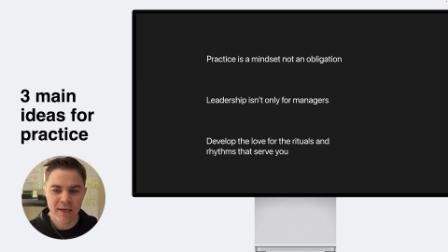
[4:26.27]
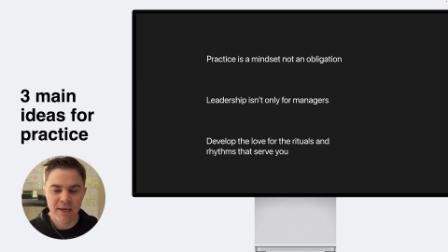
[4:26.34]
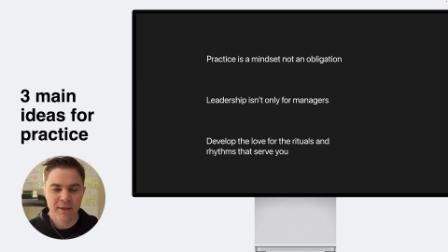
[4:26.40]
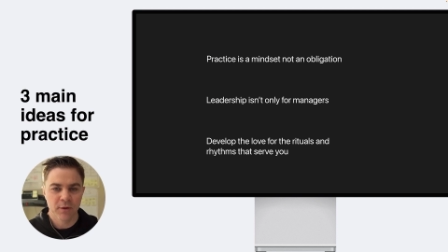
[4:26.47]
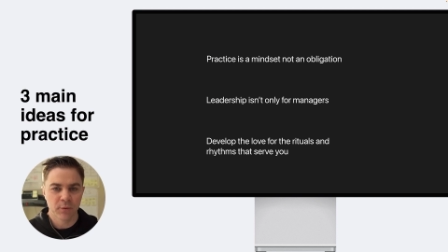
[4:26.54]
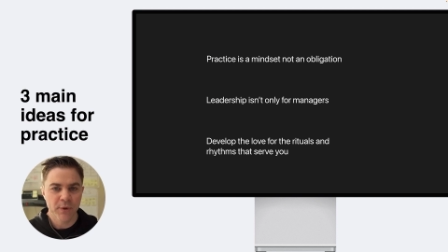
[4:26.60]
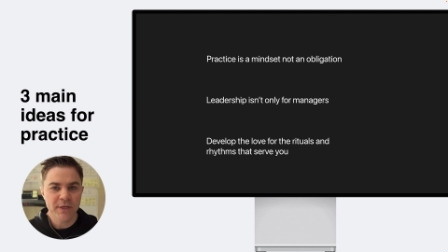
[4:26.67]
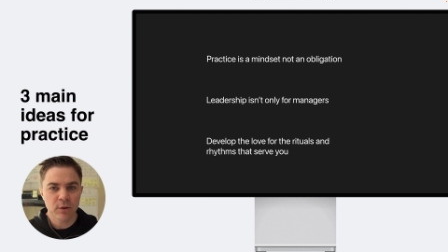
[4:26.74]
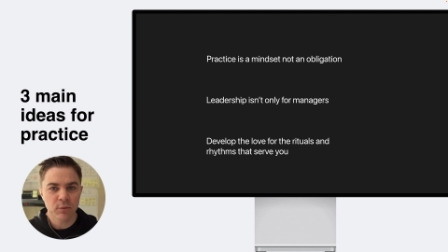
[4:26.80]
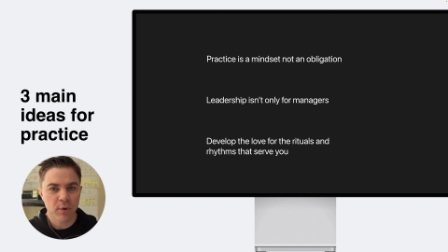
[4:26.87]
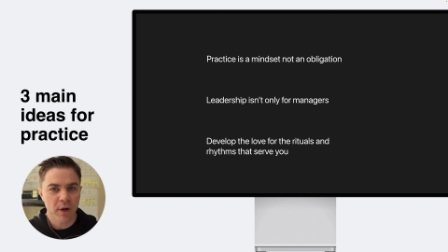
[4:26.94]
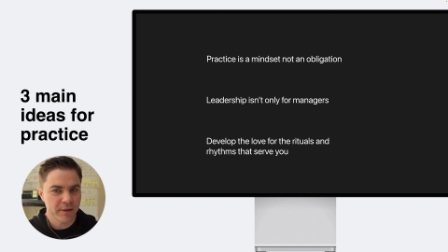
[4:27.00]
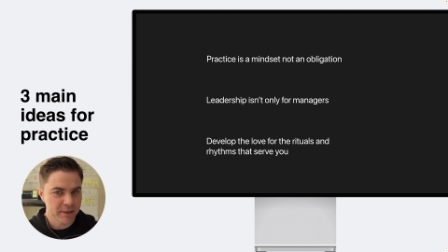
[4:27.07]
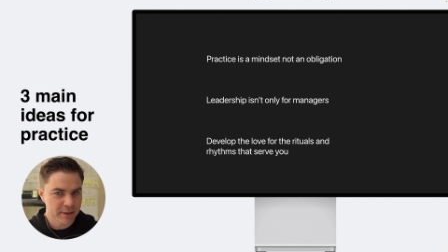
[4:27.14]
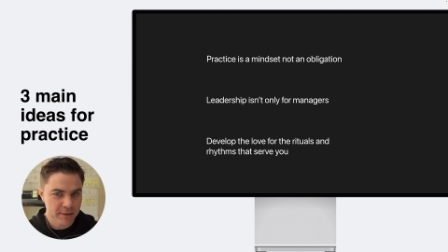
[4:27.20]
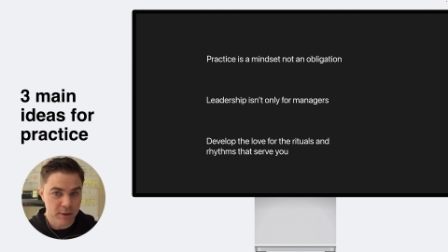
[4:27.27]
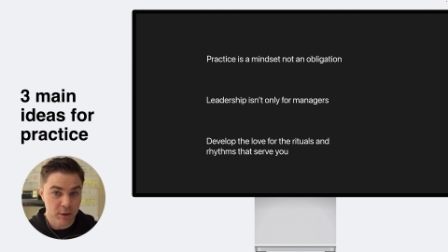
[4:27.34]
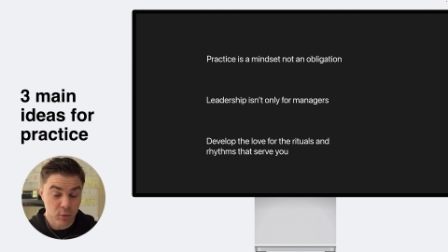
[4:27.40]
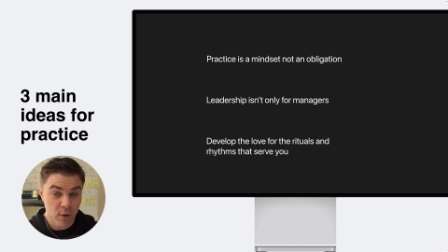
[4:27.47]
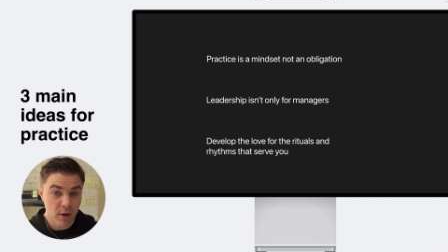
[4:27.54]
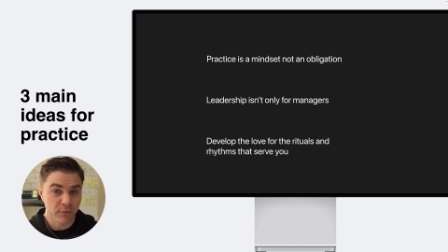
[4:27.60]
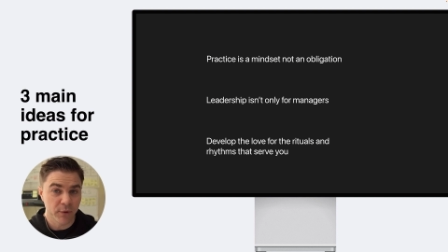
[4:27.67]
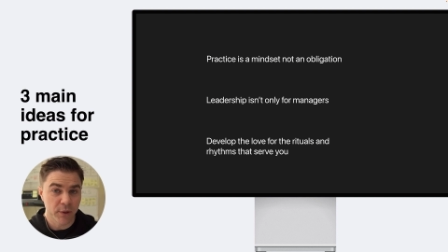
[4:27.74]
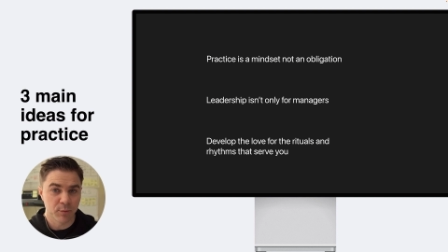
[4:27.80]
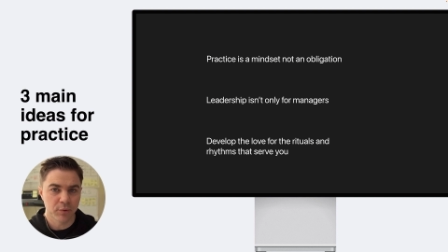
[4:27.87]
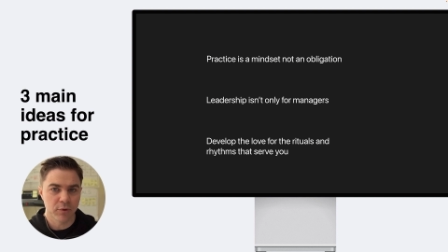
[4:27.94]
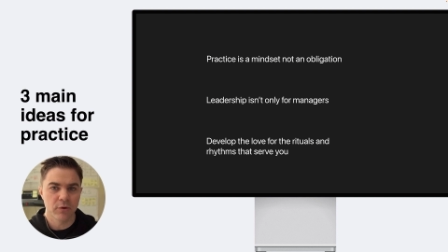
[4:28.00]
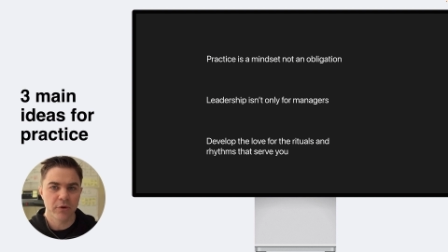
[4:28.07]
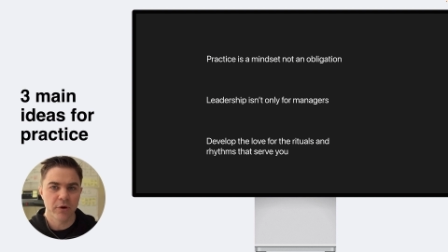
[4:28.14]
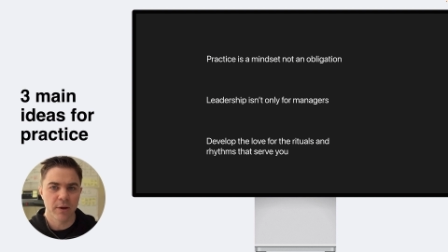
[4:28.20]
The reason why this is a 12 week
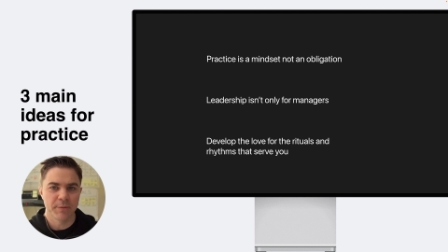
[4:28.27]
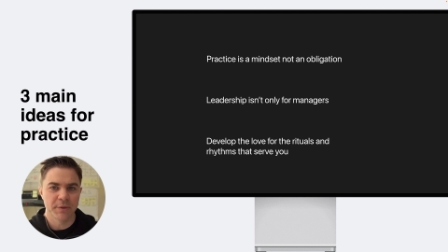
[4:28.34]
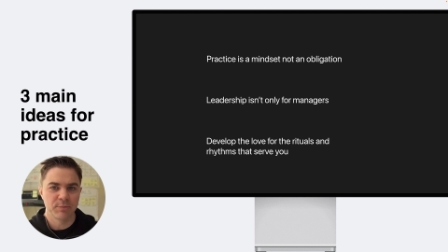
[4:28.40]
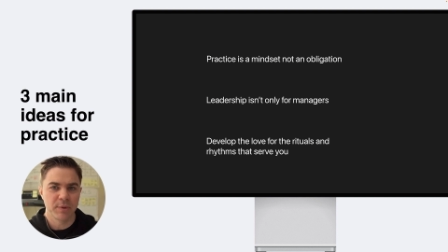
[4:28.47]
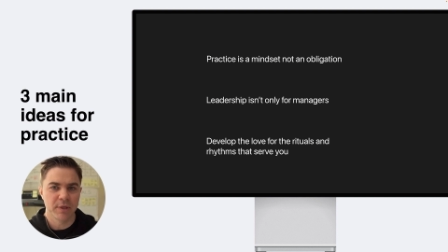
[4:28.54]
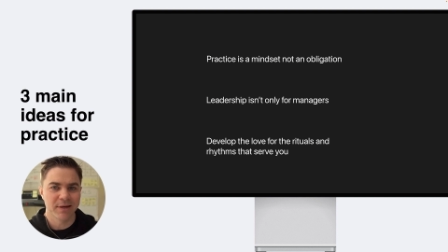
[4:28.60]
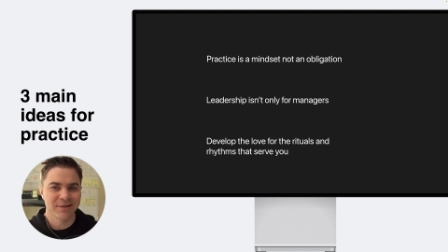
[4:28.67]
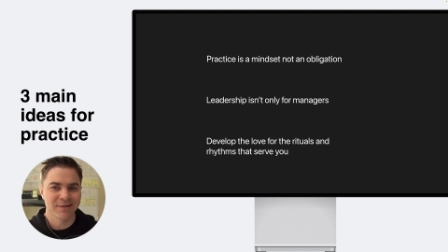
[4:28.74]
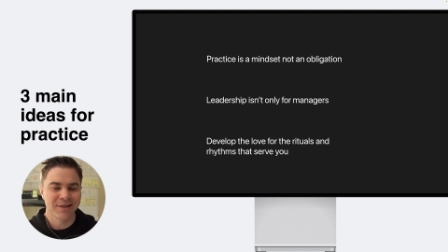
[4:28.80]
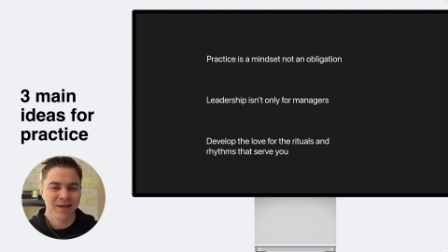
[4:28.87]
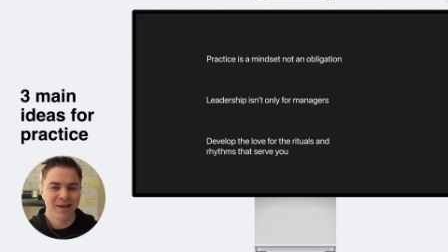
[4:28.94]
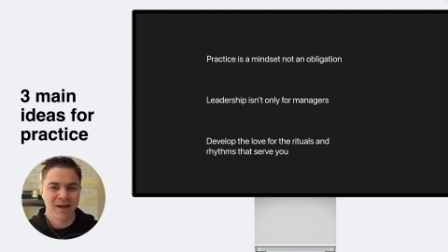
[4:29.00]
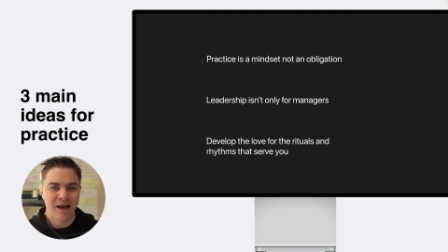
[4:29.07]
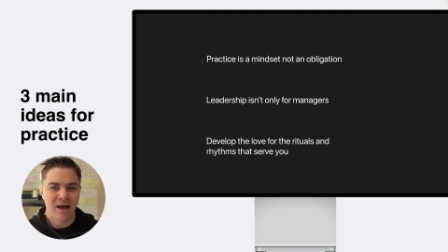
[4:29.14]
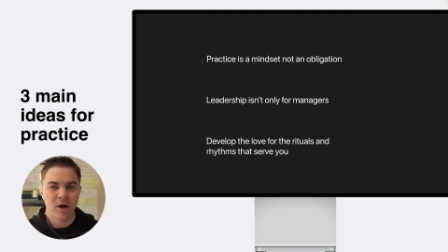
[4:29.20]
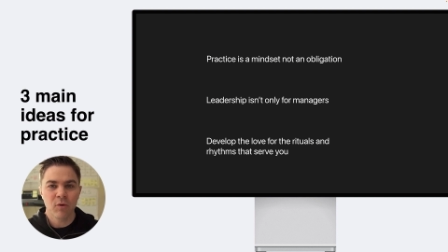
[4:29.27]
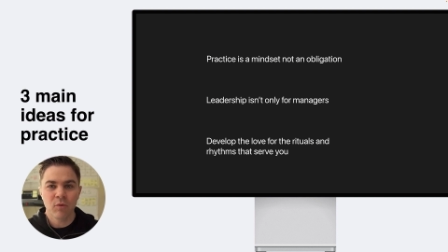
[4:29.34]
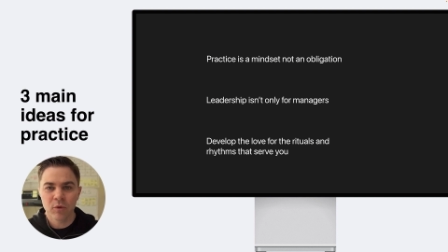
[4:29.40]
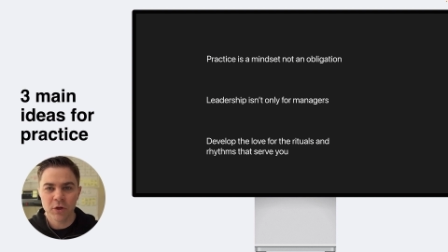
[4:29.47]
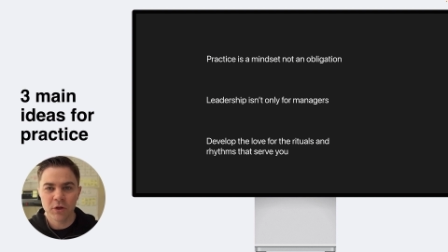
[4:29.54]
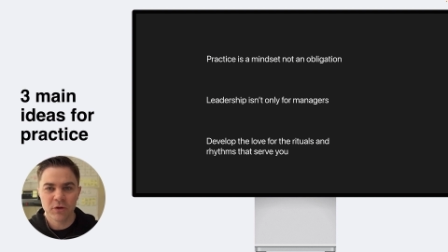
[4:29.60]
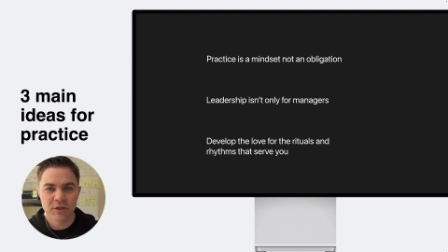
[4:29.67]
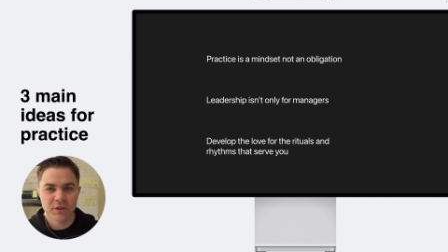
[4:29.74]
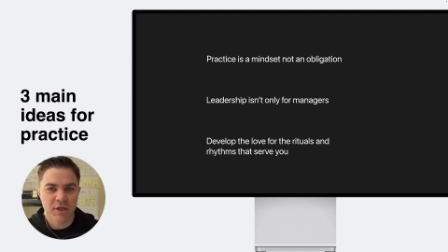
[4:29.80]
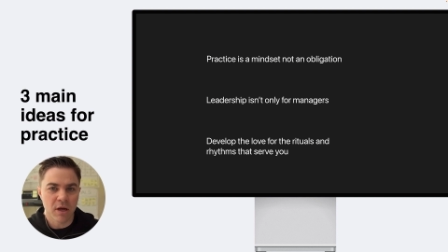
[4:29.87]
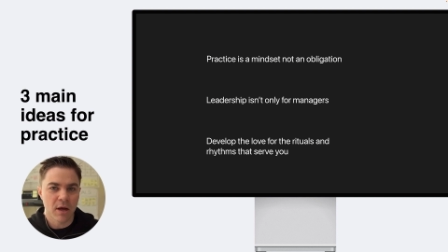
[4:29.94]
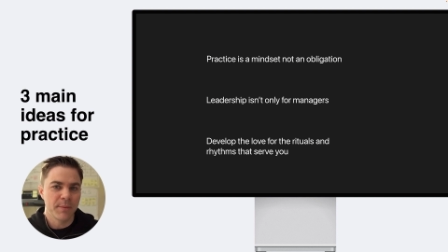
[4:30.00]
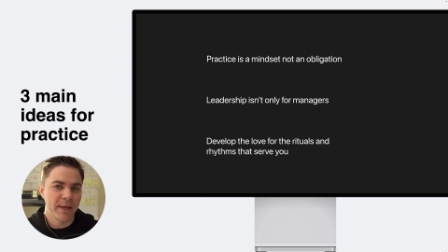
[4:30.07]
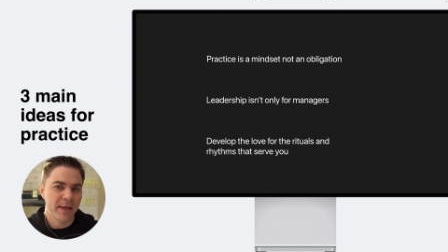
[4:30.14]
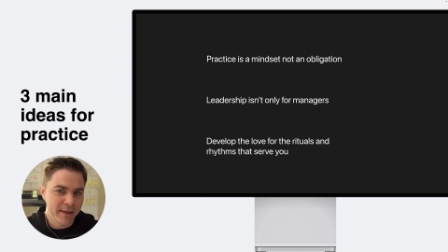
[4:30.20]
program is because I don't want you to just
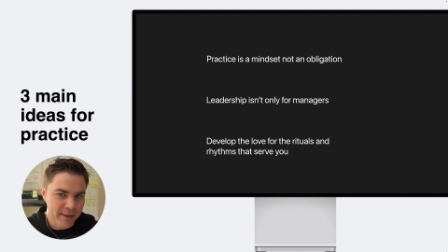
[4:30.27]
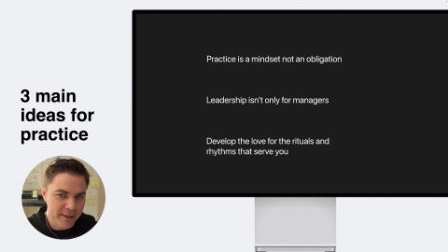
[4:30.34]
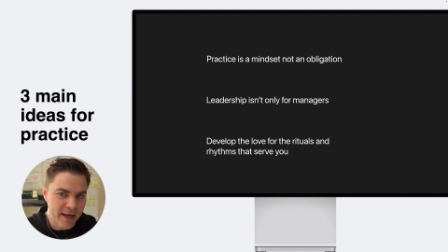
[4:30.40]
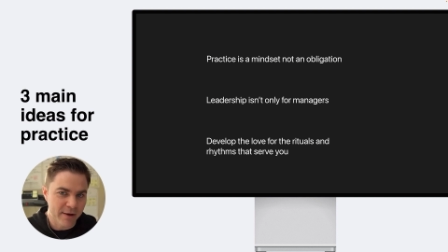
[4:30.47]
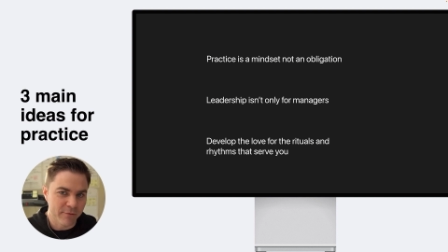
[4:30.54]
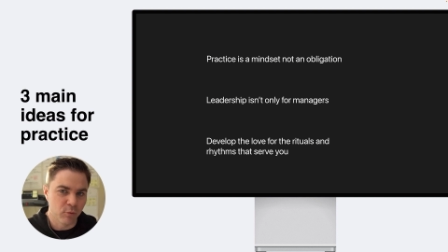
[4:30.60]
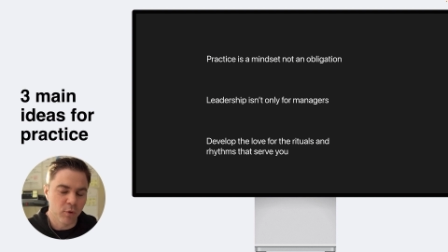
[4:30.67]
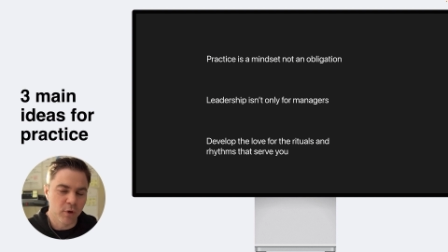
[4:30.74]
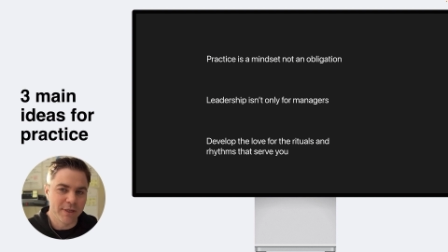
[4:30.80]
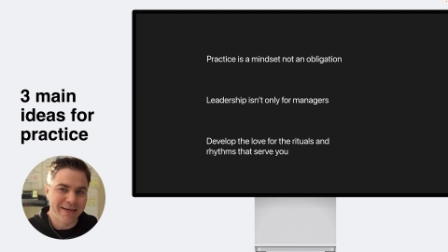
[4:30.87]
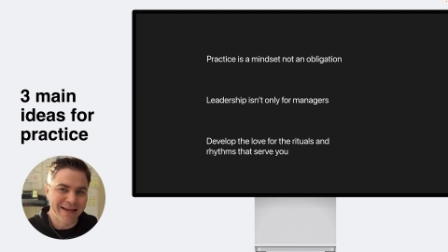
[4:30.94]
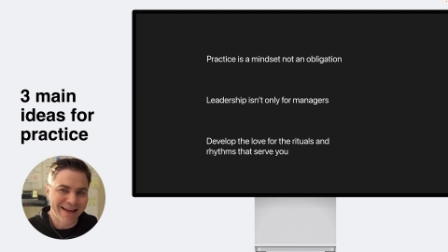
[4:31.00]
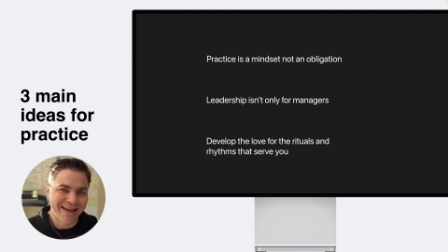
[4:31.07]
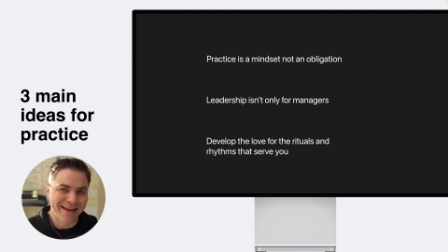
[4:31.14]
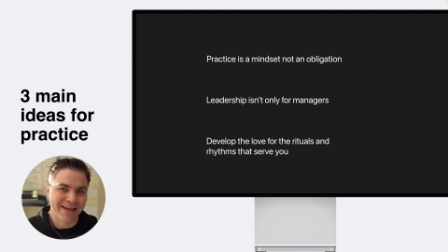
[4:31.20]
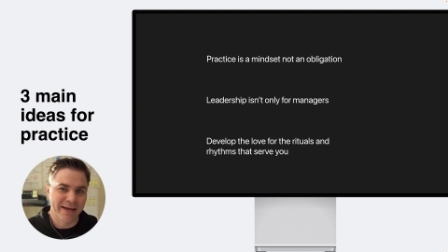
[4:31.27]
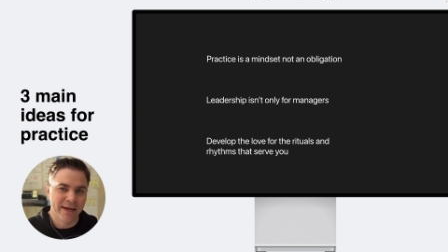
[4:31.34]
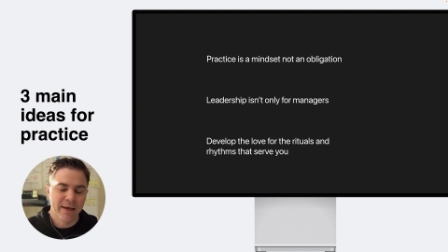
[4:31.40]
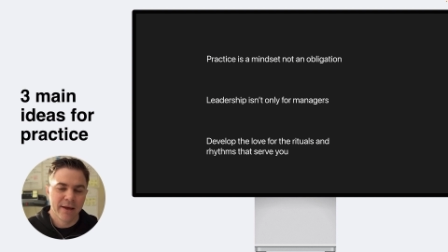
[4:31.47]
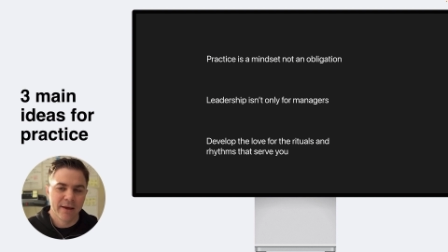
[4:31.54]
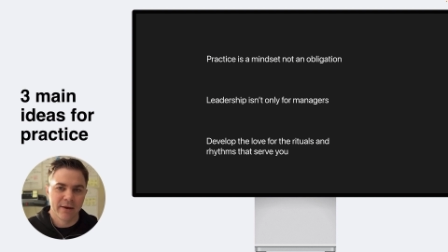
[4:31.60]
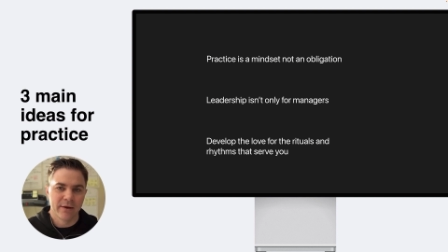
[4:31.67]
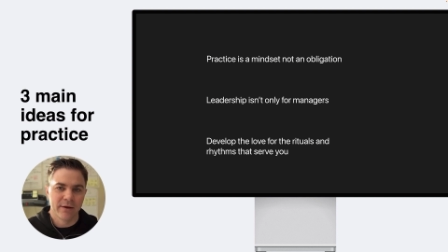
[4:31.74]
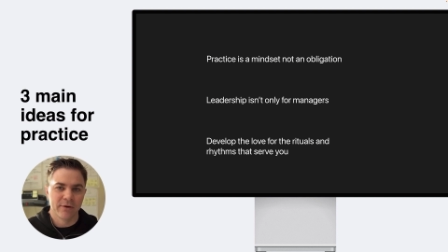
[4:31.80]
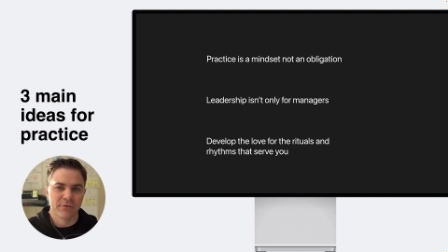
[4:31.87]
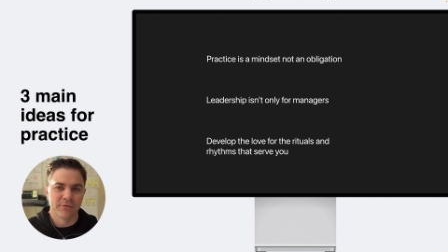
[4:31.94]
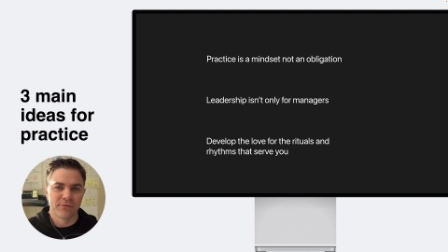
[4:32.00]
come in and have one day of